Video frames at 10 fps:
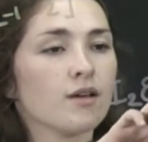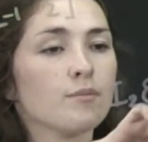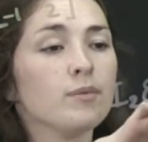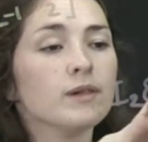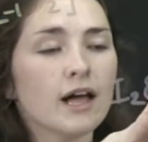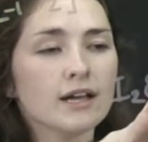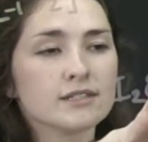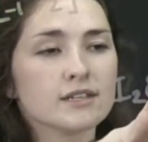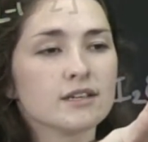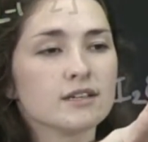plus
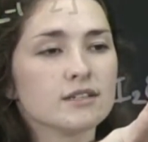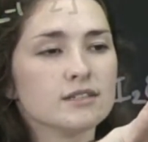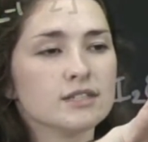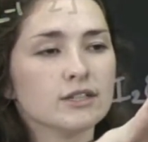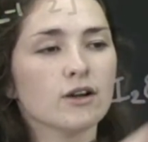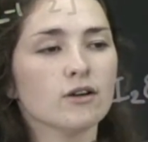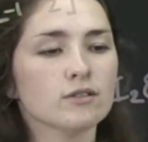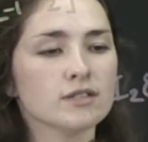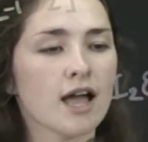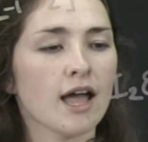0
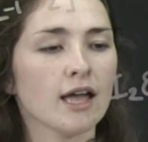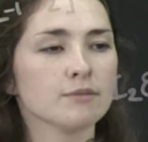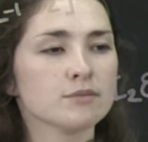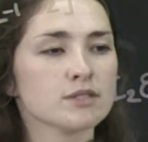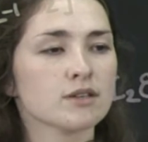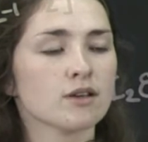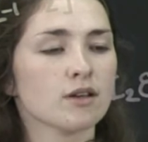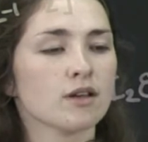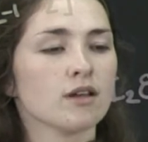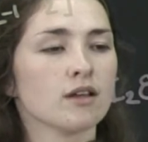times
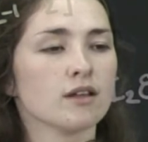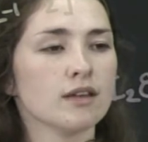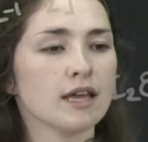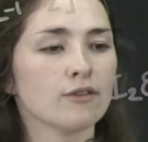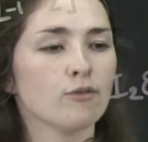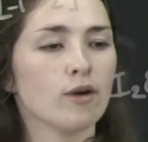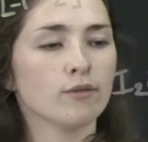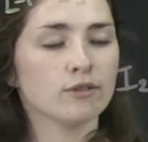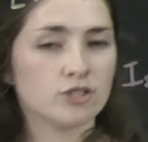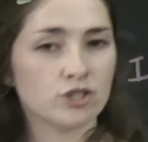negative 1,
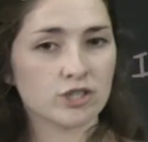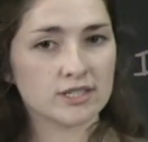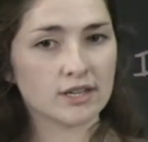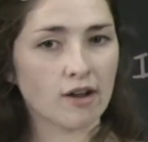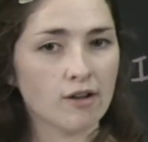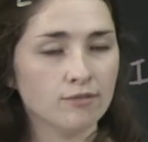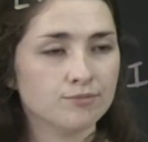which is just 0,